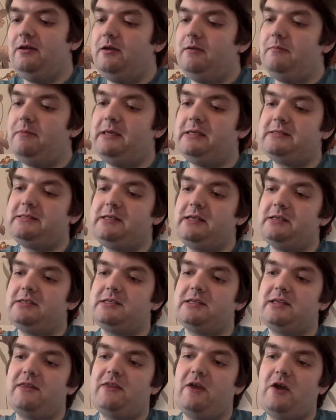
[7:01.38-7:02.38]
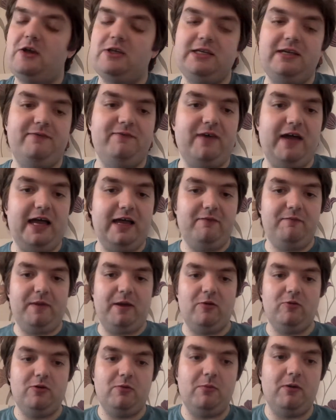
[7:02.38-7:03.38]
Basically, it's
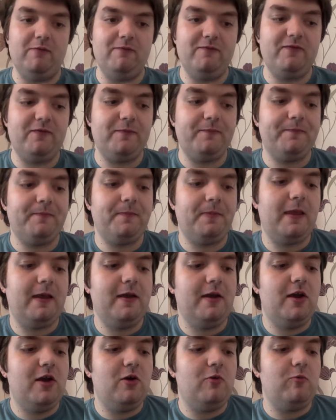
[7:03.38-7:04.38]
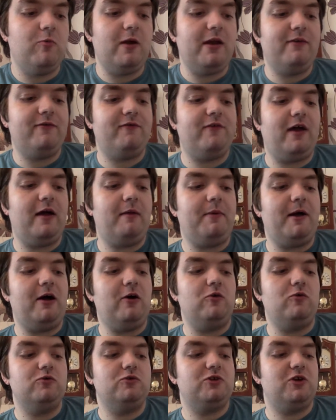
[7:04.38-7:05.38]
£35 a month with
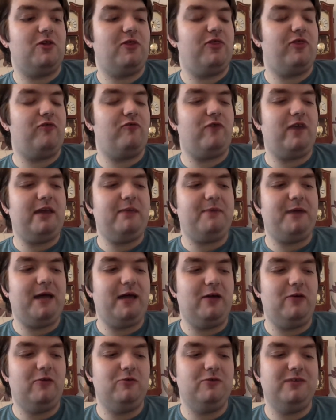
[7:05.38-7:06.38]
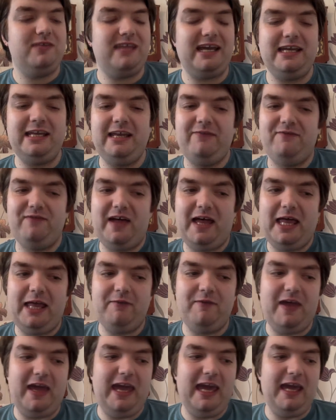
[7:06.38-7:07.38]
about
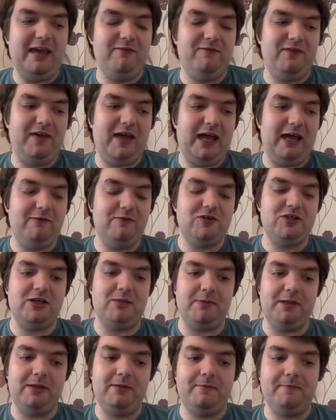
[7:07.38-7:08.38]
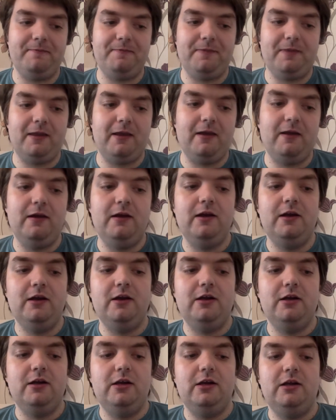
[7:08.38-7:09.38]
£3.95 or £85 shipping.
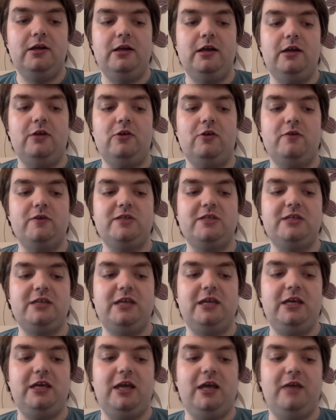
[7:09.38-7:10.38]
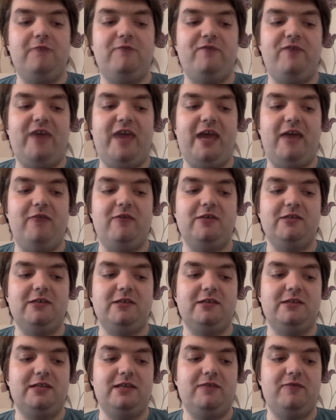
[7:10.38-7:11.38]
And obviously, it varies
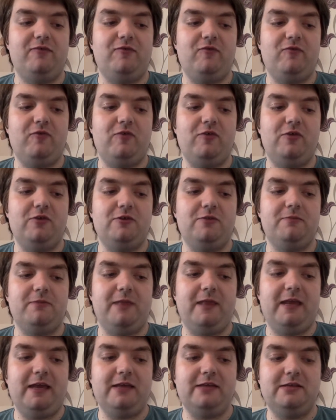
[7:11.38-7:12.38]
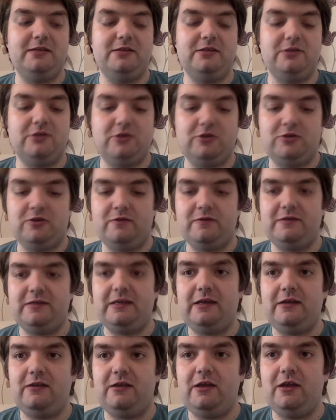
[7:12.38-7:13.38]
in different places because obviously in the